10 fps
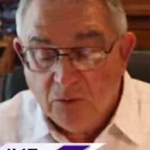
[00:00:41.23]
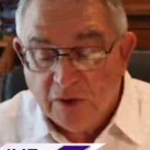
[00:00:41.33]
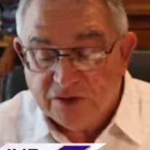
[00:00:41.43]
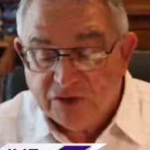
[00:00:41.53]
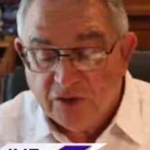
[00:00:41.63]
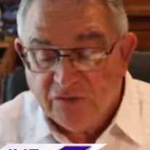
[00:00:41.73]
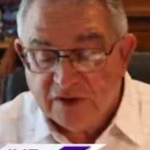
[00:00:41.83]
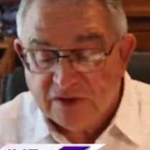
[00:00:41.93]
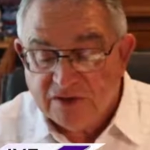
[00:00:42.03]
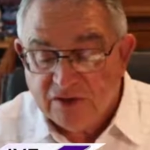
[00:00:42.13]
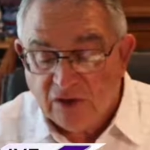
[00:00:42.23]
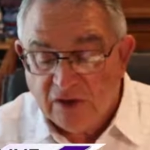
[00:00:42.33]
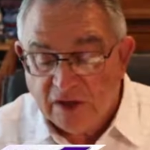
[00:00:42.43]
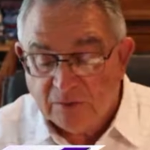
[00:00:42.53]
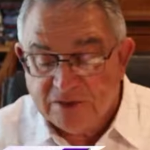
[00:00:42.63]
When a servant saw
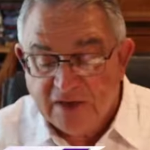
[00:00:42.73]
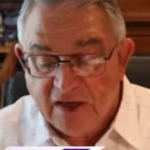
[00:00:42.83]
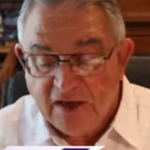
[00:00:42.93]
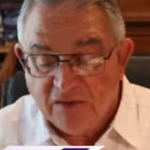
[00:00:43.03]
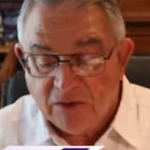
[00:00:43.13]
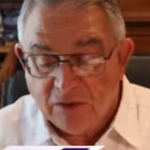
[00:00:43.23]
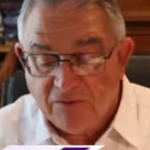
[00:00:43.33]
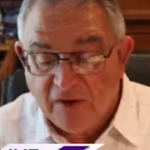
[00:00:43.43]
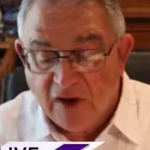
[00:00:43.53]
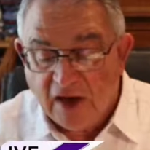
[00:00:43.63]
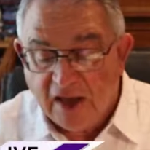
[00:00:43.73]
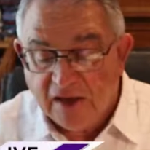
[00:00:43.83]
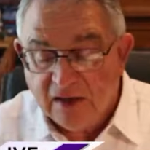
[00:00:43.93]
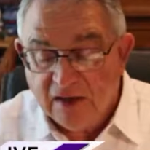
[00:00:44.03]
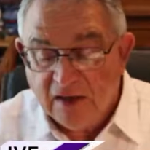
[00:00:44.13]
him sitting in the
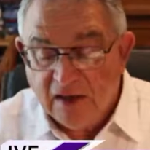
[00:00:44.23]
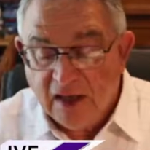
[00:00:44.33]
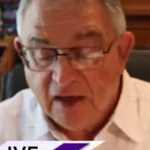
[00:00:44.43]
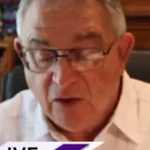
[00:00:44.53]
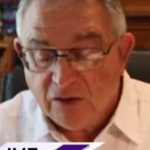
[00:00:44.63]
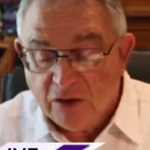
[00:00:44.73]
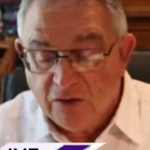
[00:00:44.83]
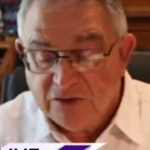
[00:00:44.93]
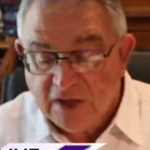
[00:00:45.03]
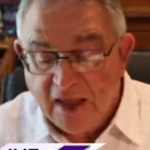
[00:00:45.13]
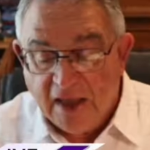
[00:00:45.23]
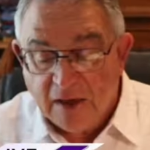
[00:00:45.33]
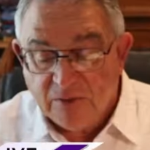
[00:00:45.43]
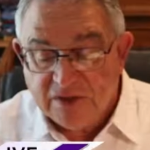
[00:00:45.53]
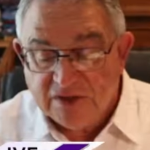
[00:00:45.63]
firelight and looked closely at
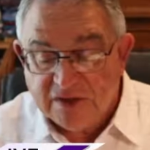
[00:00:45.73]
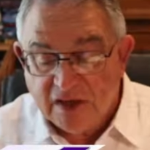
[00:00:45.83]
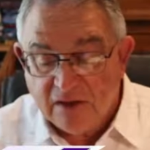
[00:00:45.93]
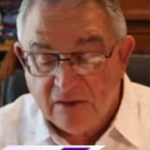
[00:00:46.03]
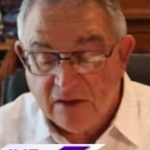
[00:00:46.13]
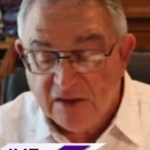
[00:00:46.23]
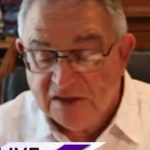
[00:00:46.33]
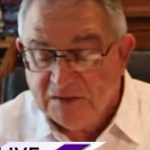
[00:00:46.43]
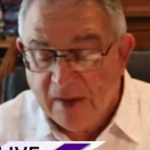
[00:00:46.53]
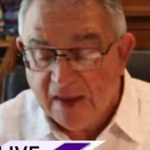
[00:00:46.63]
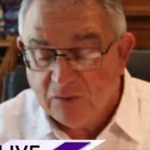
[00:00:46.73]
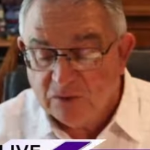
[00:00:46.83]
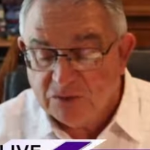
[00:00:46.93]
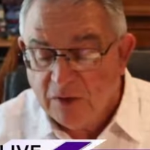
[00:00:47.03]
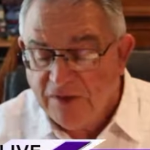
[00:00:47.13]
him, she said, 'This man
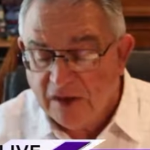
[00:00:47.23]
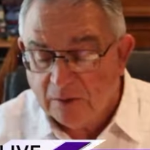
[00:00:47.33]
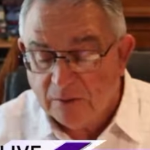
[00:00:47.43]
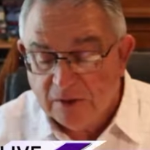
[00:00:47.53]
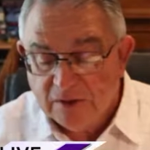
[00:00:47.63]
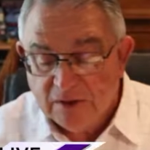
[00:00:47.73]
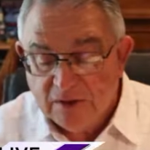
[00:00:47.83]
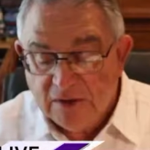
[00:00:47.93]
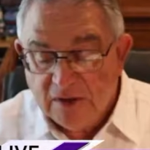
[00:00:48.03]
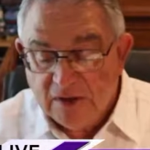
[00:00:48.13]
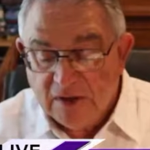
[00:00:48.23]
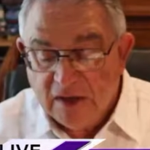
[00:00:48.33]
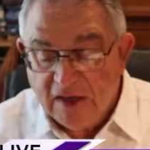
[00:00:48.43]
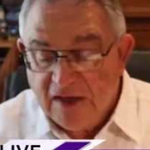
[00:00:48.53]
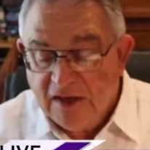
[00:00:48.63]
was with him.'
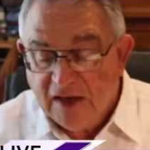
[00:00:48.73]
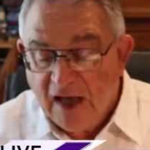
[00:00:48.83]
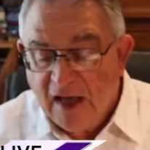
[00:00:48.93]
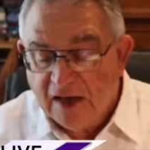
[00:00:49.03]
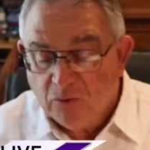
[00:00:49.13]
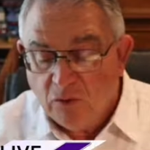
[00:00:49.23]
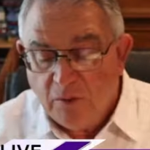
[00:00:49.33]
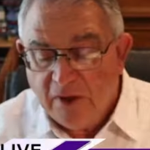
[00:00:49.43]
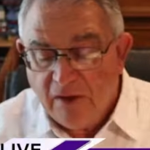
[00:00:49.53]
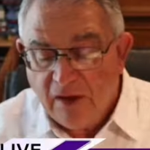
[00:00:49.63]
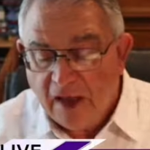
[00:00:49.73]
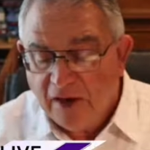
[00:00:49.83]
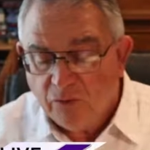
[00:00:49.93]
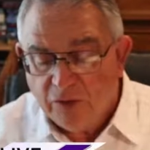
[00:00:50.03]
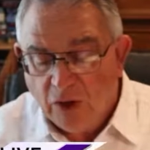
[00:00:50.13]
And he denied it. 'Woman, I
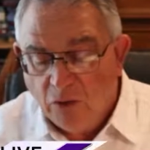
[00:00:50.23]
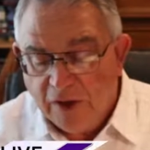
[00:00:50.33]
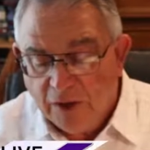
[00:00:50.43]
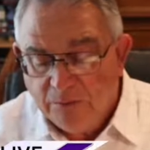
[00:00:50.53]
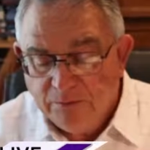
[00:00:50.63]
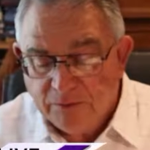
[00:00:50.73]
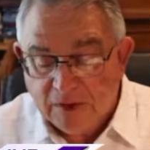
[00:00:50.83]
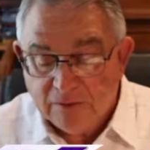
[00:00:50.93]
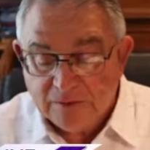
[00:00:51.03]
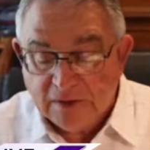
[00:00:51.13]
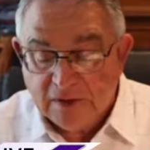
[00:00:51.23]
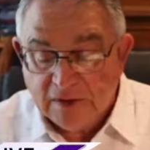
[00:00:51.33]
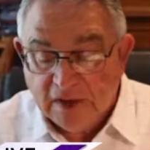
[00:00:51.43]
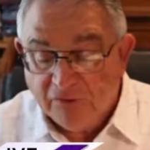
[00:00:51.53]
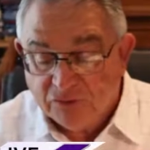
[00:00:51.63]
don't know him.'
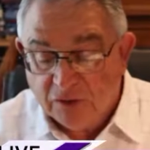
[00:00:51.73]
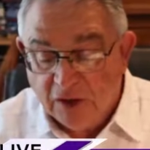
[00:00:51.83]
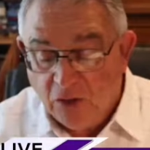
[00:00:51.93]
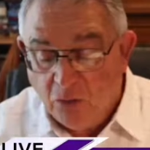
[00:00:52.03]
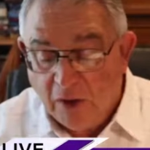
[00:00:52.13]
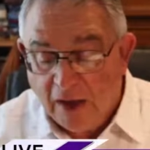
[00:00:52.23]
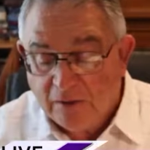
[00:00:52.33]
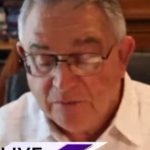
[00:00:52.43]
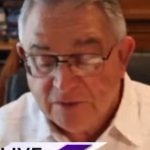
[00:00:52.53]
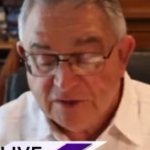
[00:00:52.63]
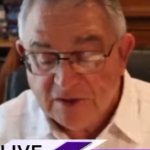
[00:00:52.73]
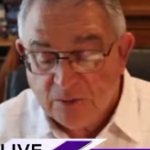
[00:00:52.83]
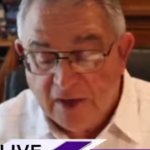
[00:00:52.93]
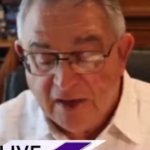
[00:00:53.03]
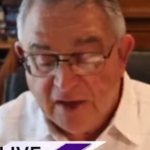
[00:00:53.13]
After a little while,
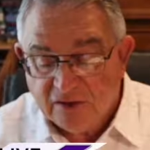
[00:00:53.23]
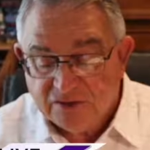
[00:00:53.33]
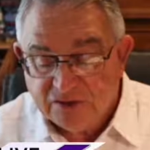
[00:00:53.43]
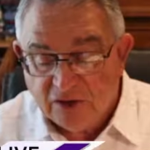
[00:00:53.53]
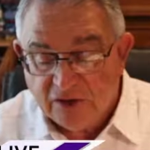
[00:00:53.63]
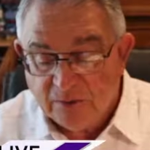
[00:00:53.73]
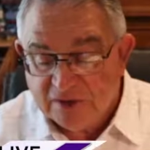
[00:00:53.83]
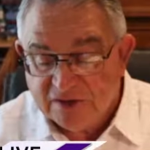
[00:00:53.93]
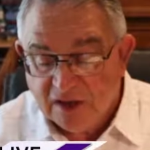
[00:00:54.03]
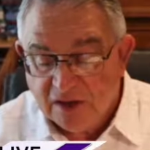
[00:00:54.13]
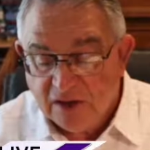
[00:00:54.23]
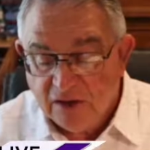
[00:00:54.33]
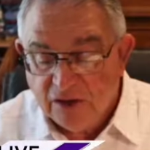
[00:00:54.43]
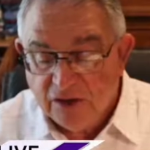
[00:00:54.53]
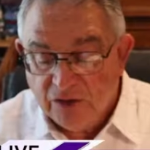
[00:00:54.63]
somebody else saw him and said,
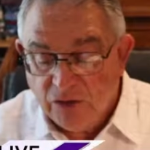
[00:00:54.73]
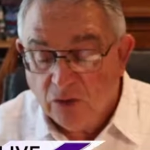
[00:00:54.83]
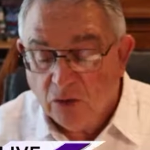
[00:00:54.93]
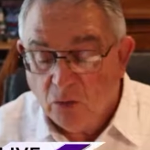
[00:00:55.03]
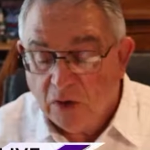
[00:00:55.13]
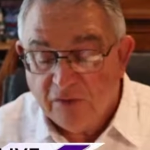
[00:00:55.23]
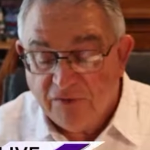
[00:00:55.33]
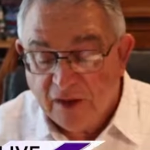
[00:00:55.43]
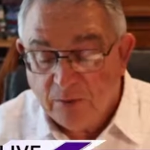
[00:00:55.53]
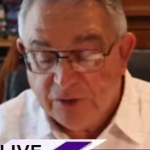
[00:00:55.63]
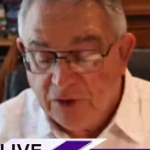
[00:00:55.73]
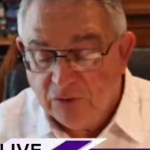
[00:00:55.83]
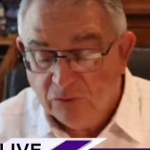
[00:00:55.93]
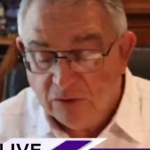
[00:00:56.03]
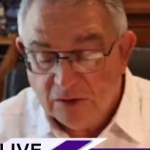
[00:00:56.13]
'You're one of them too.'